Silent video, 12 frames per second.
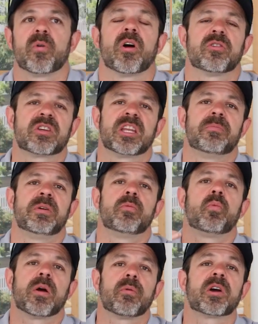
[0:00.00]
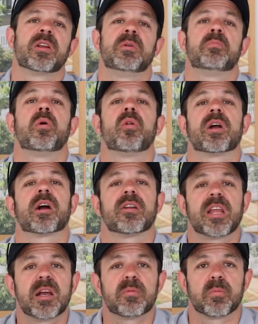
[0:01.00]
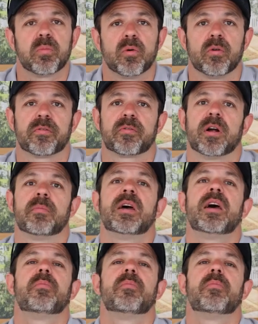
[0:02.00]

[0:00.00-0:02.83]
is going to be where we're going to be pulling our labor pool from.